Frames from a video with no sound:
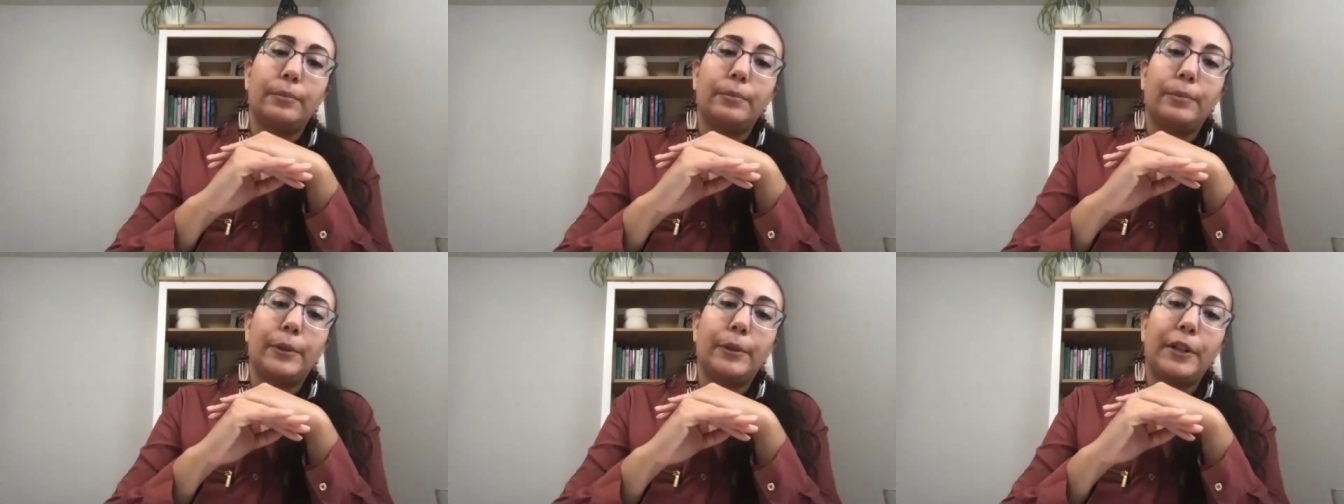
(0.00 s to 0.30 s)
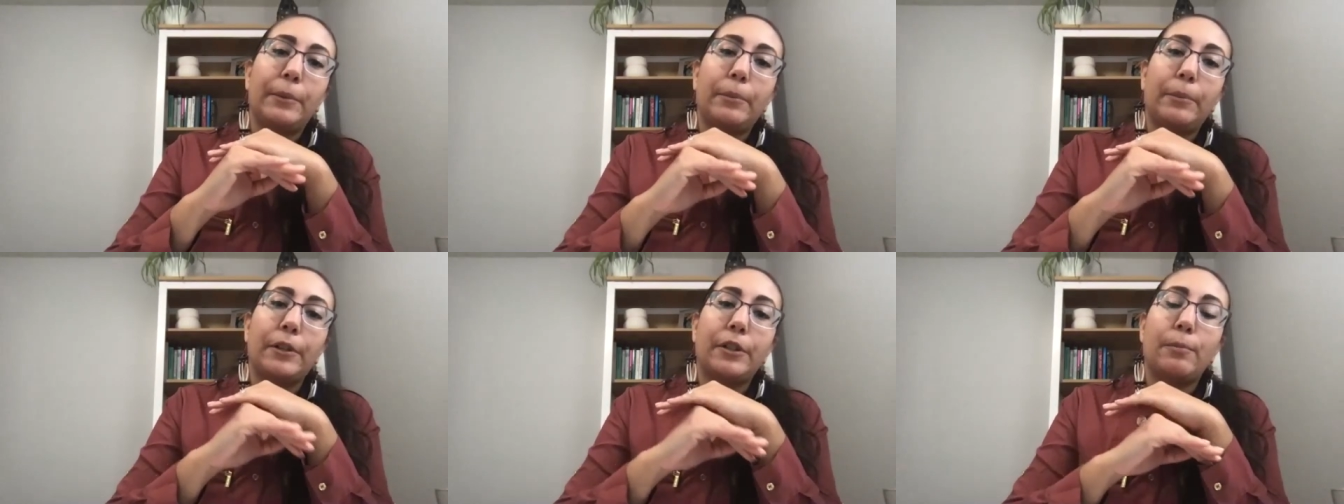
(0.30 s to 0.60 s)

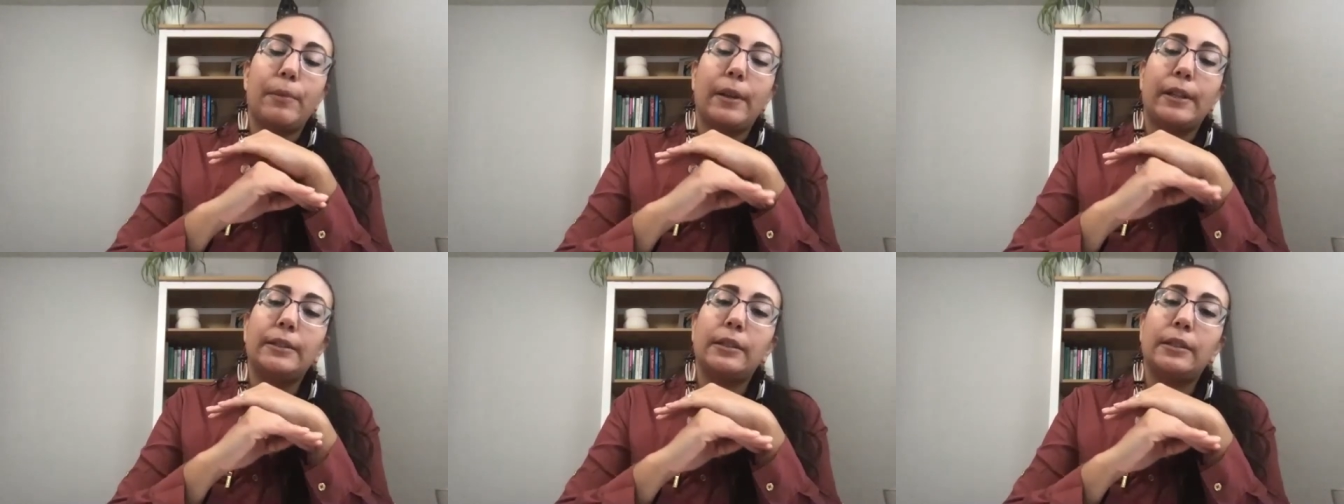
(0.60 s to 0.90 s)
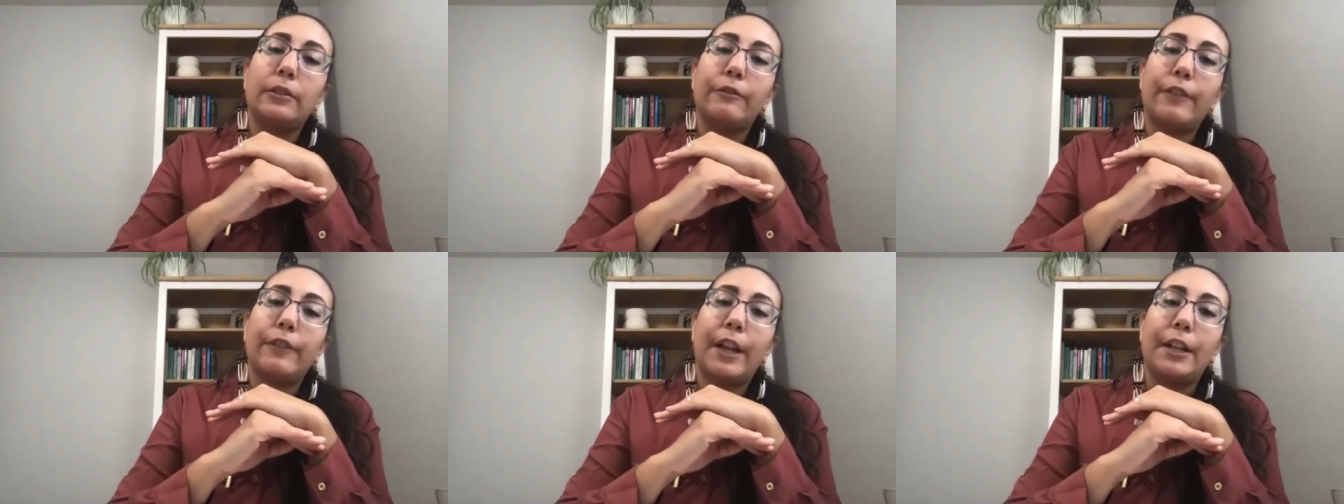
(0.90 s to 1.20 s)
pretty much
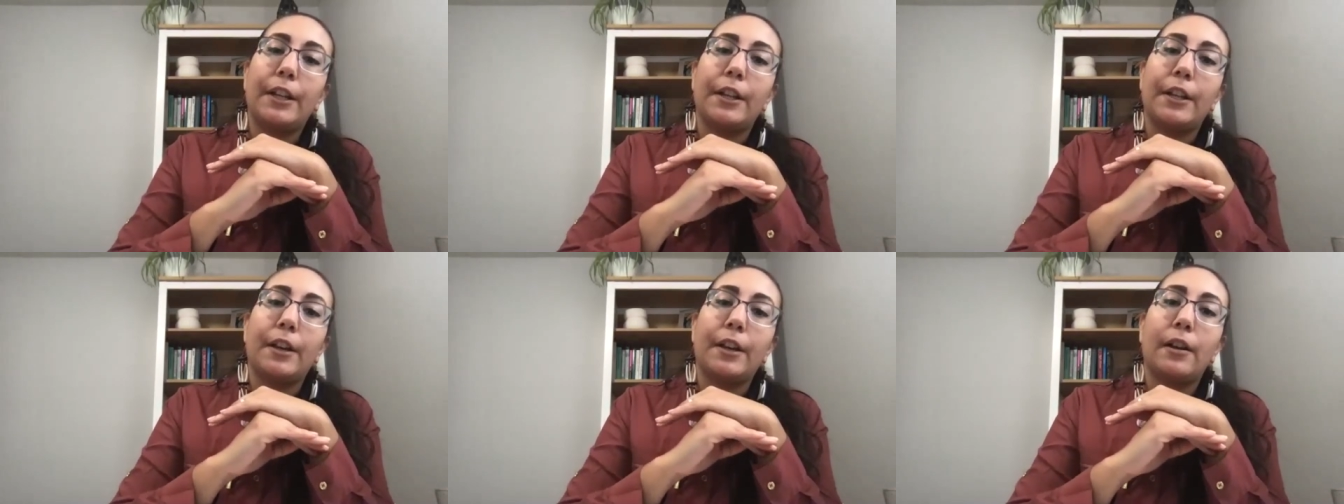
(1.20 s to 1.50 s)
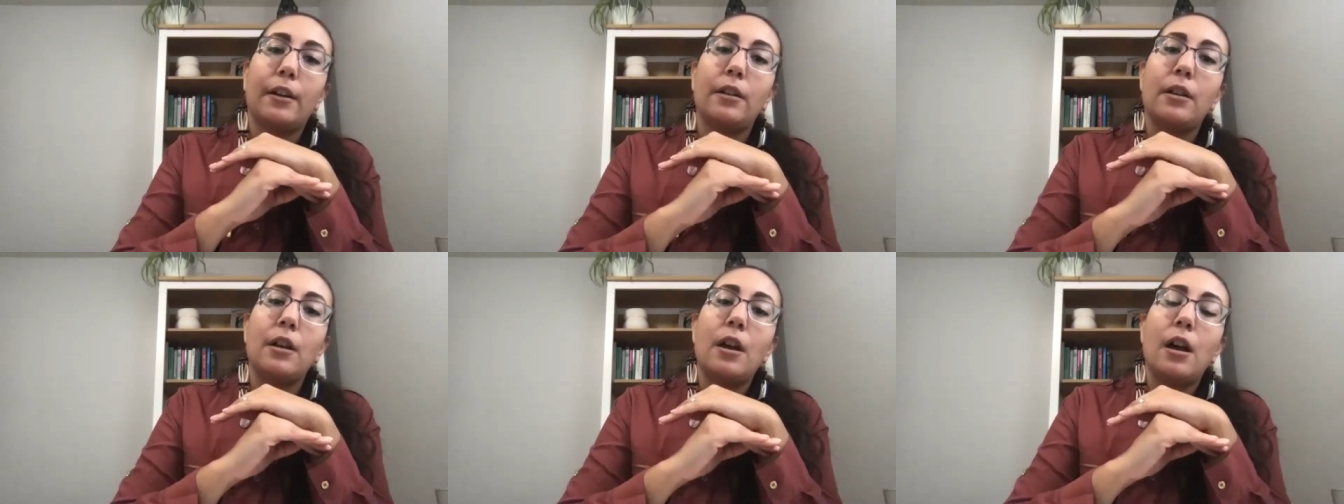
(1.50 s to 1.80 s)

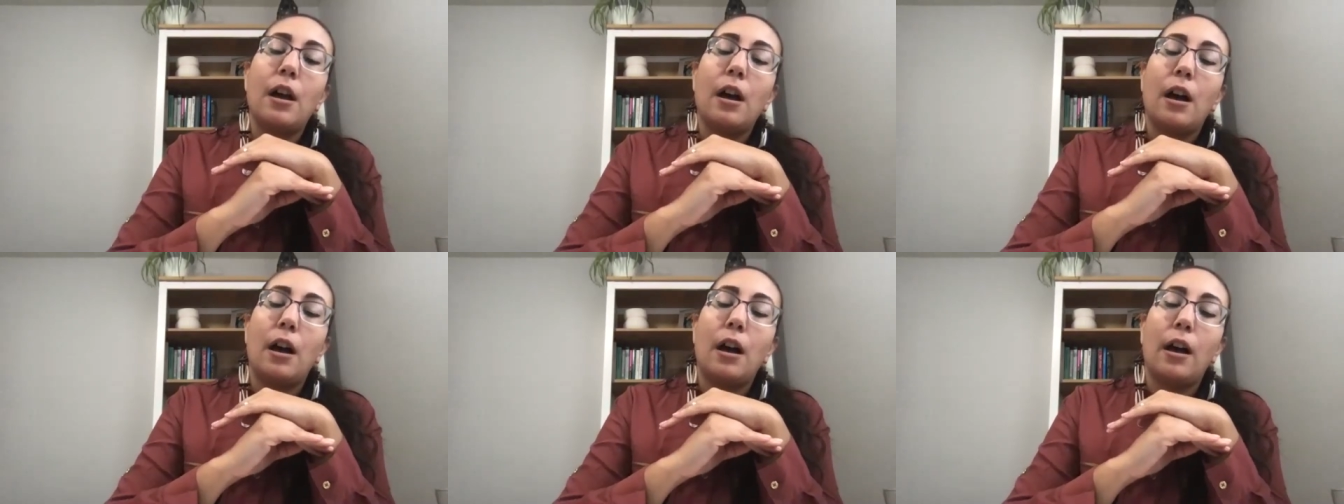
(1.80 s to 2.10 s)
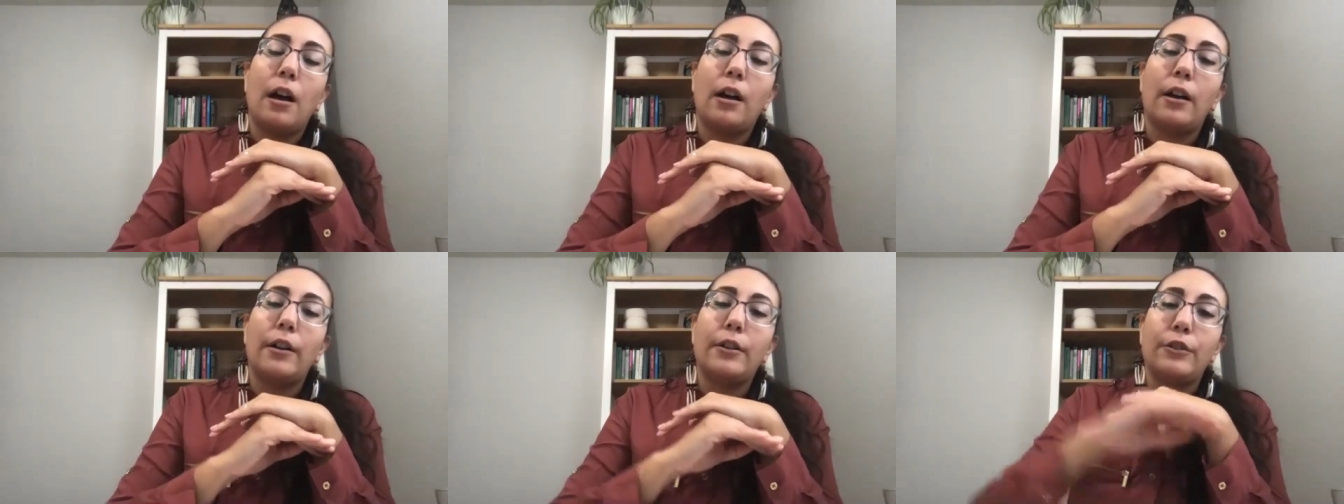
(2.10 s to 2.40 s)
Pennsylvania, uh,